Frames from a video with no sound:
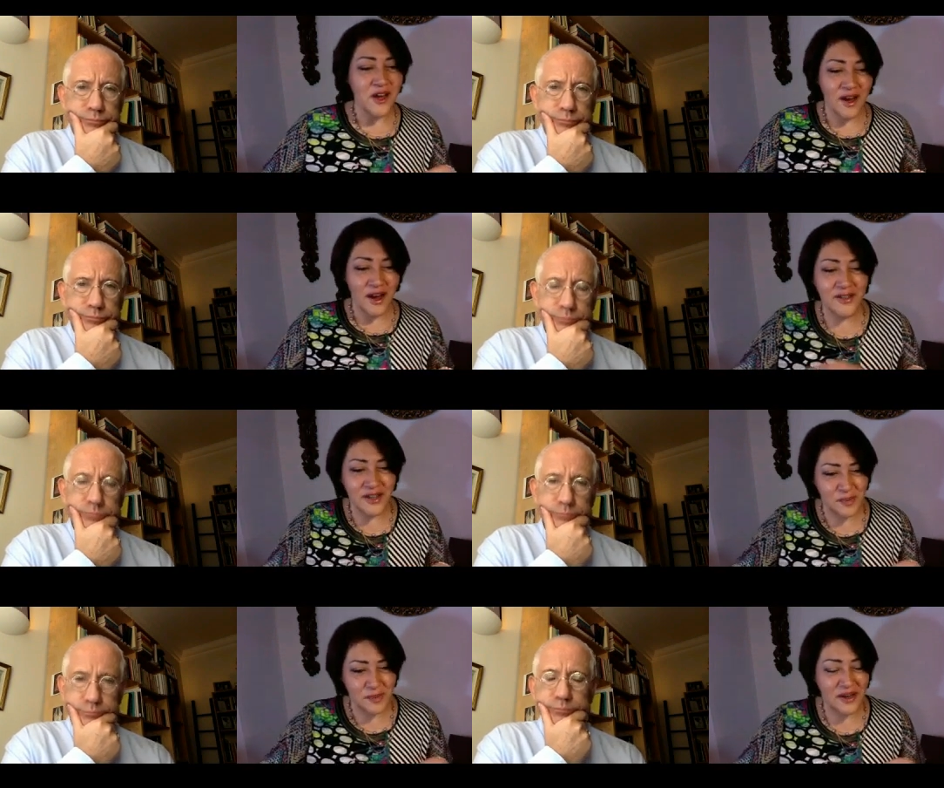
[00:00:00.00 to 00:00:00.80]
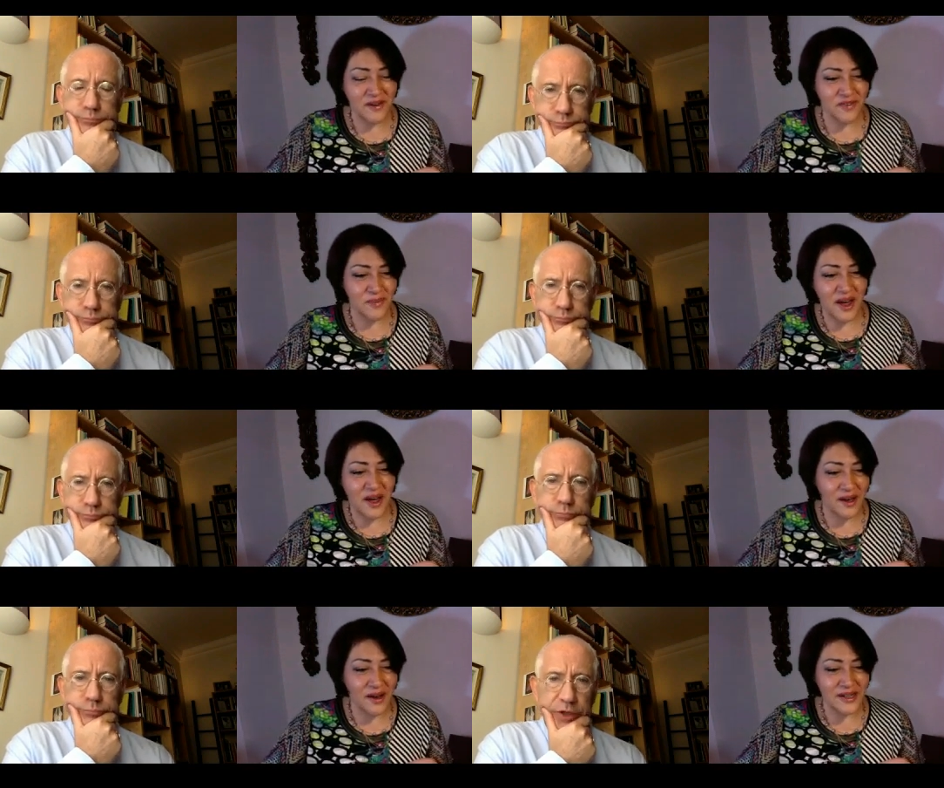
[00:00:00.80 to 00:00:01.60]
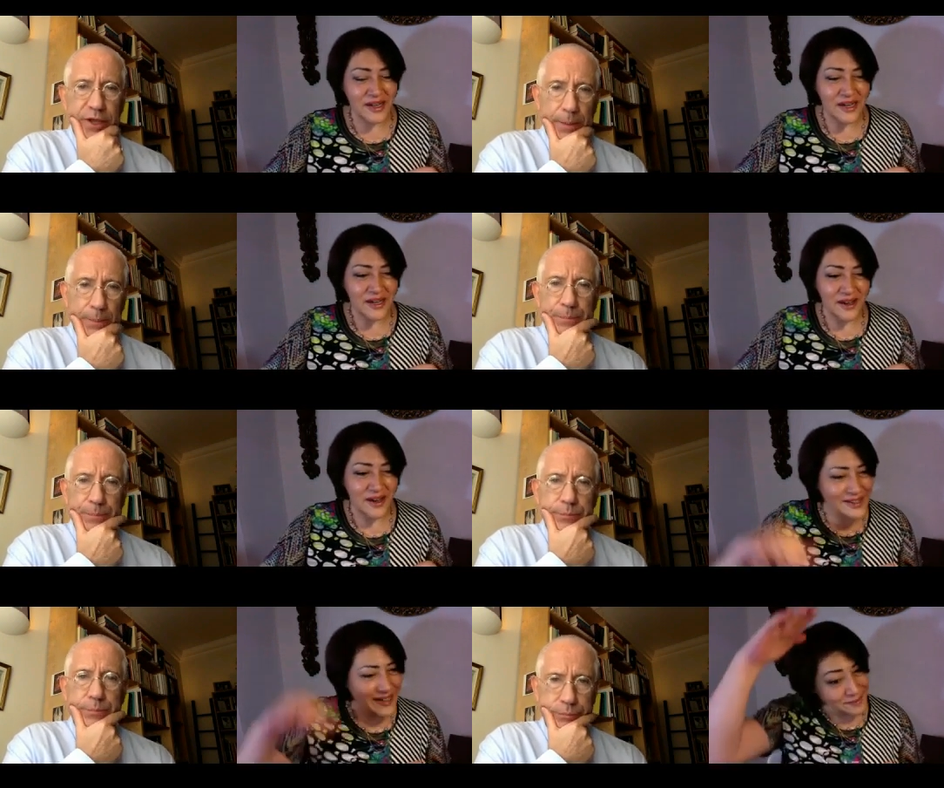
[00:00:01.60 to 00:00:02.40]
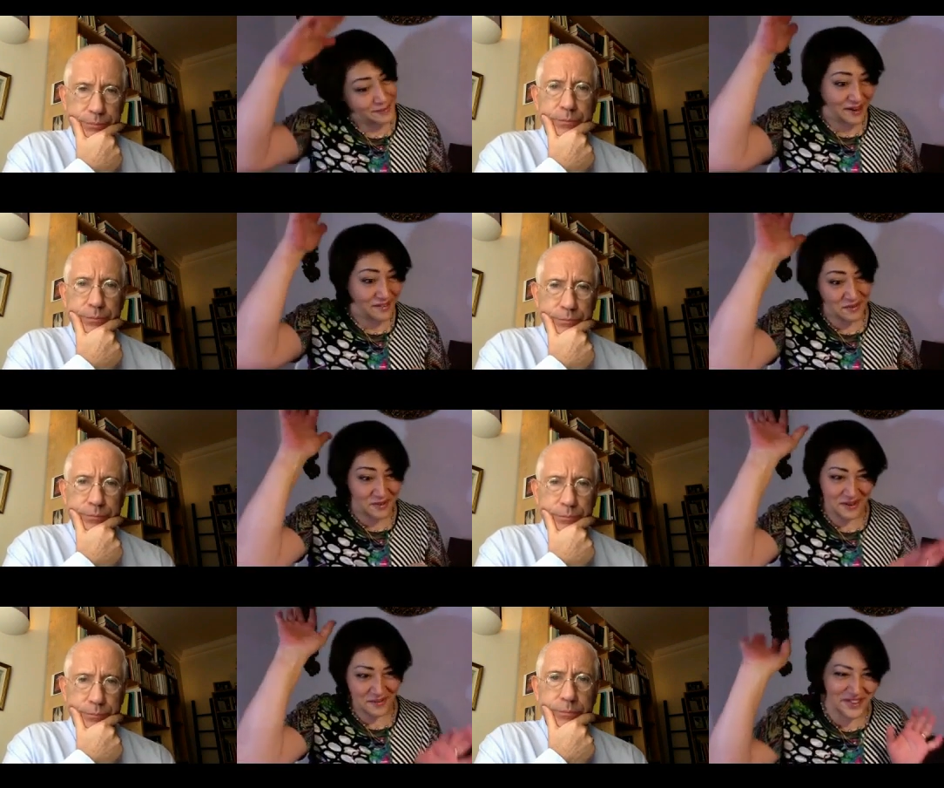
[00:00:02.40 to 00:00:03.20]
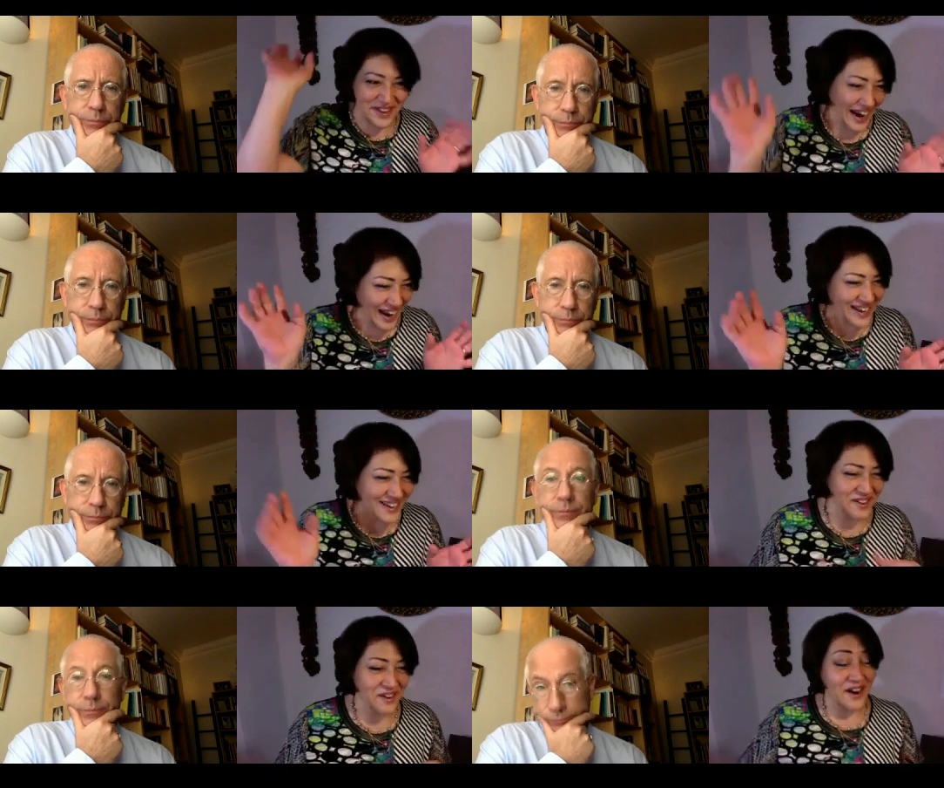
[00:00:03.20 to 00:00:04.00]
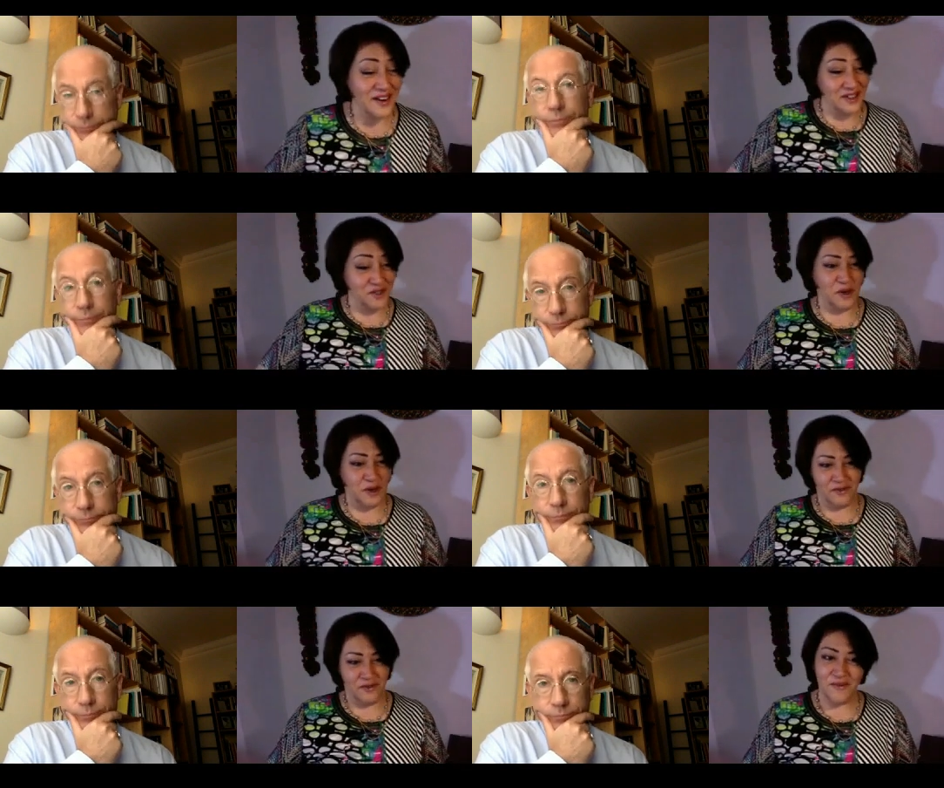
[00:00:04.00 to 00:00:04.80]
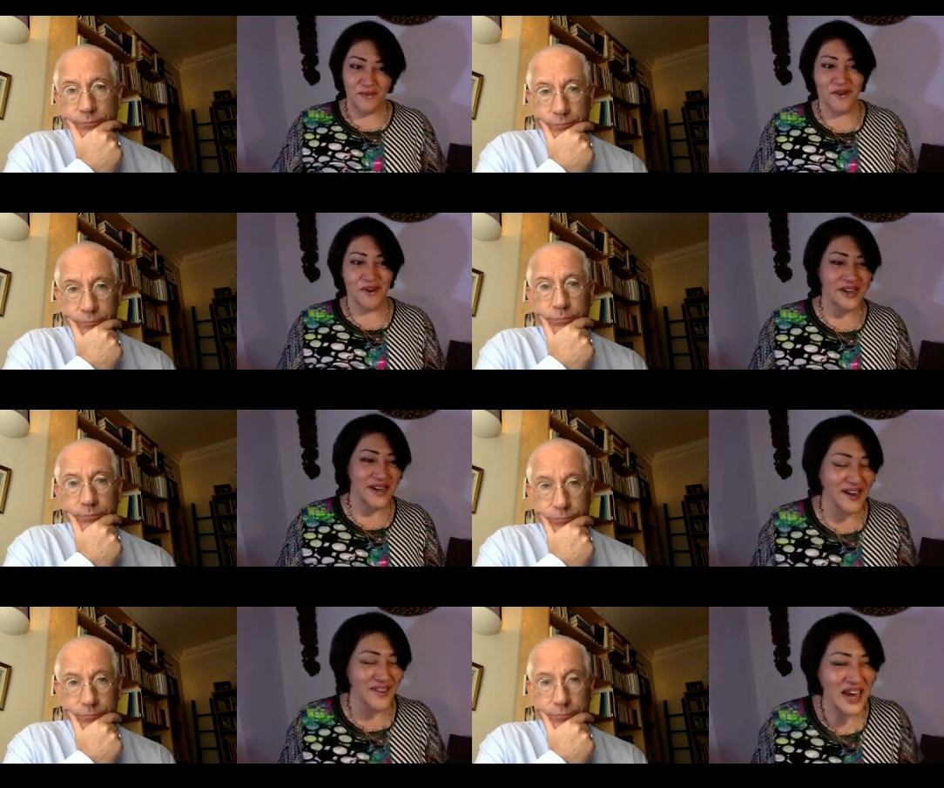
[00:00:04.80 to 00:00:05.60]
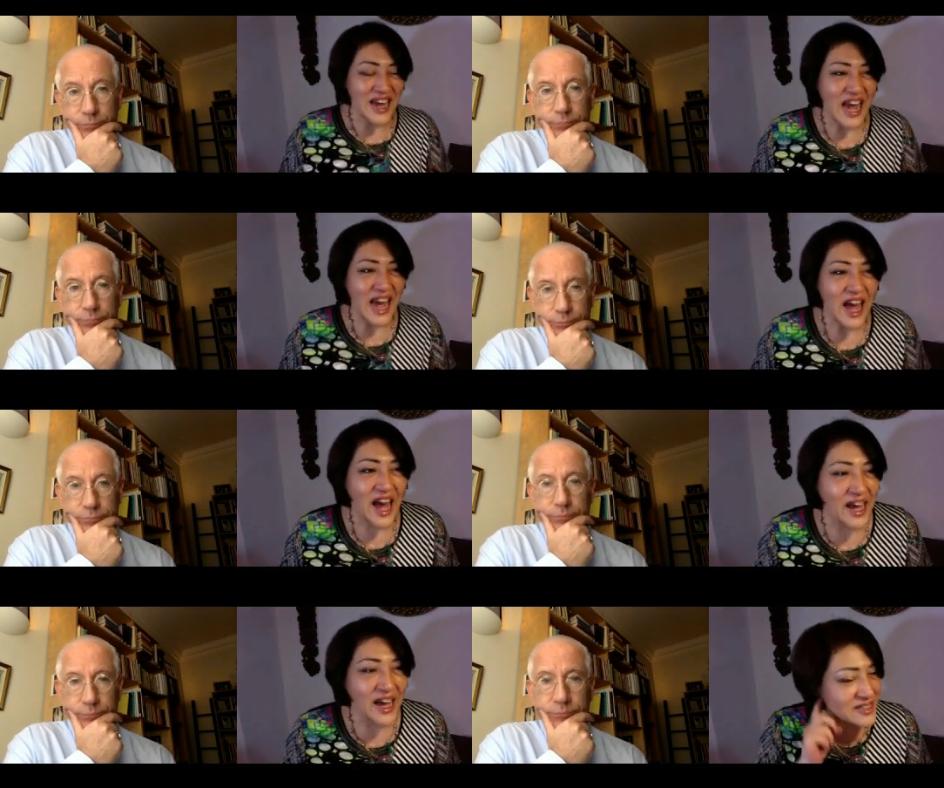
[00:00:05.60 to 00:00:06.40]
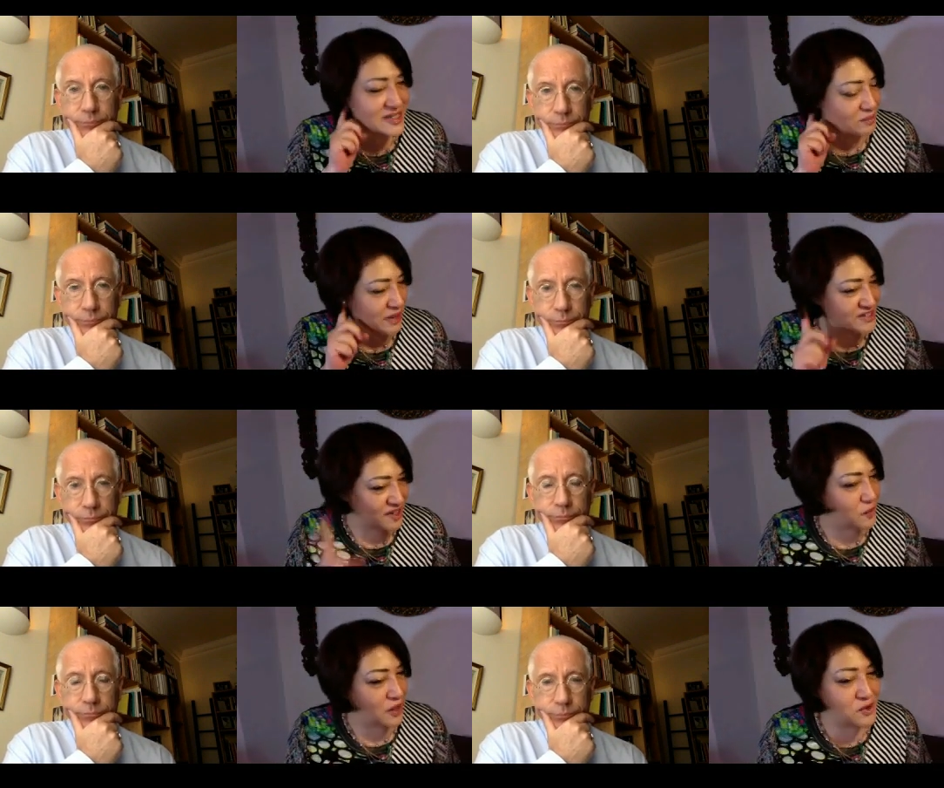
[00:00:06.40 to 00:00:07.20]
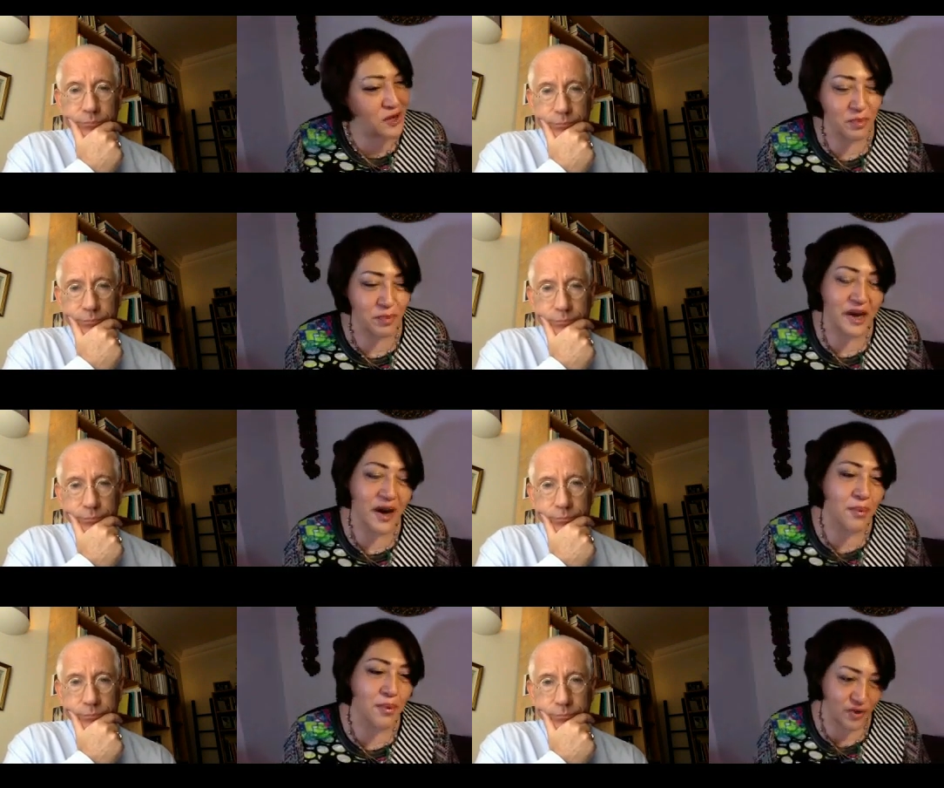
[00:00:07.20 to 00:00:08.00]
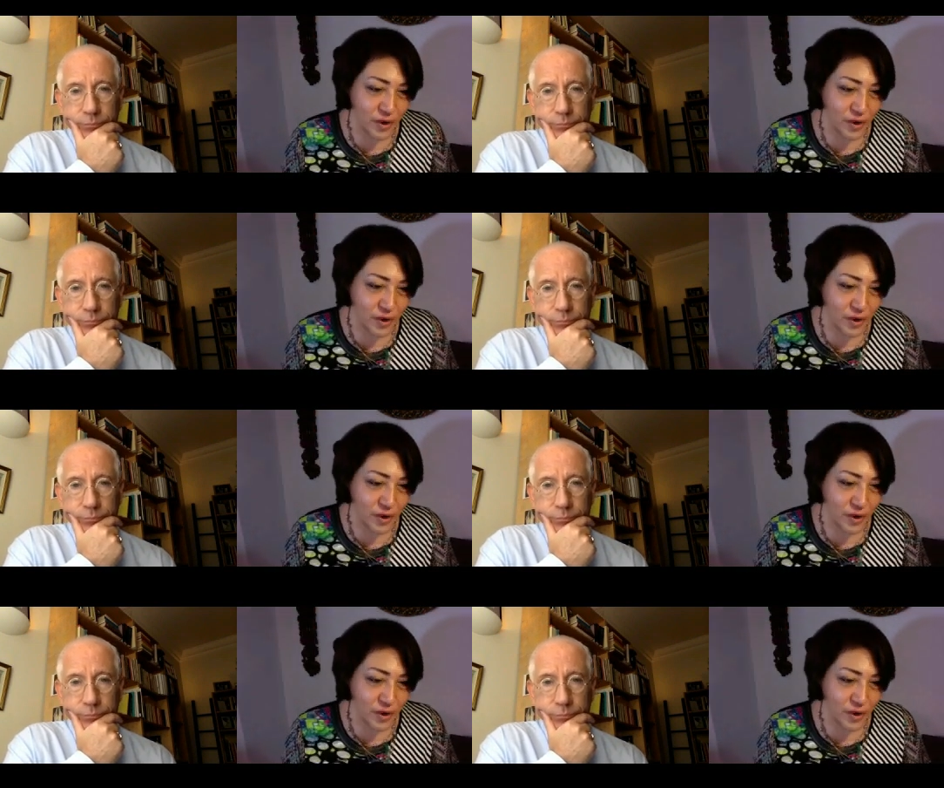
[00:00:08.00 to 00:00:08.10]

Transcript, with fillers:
Speaker 1: Are they mm-hmm. speaking from the heart? Are they speaking from the top of their head? Or are they speaking from lower down? And it's amazing what you can pick up if